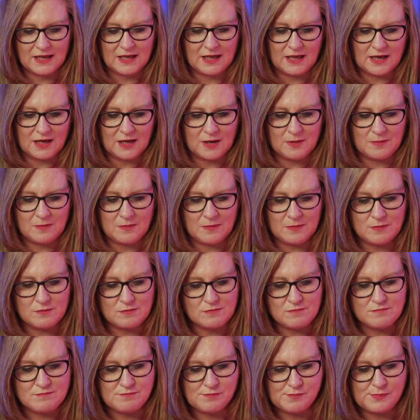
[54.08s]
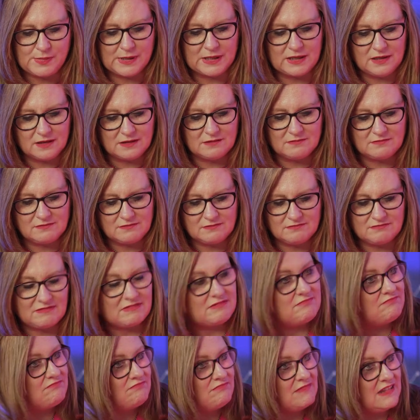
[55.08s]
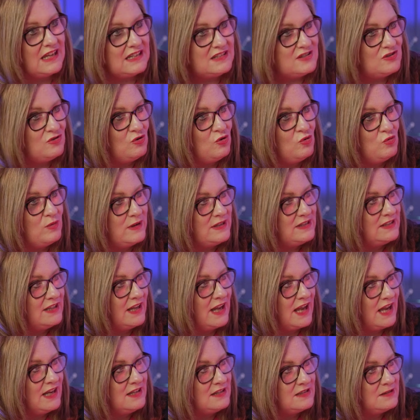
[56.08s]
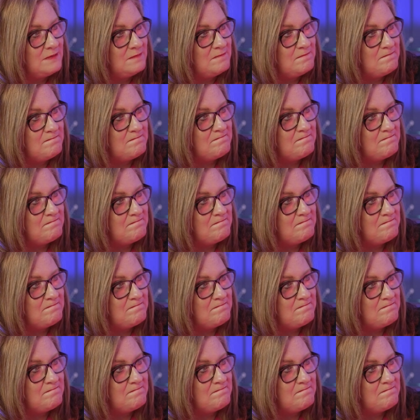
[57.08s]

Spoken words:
But that's not always the case.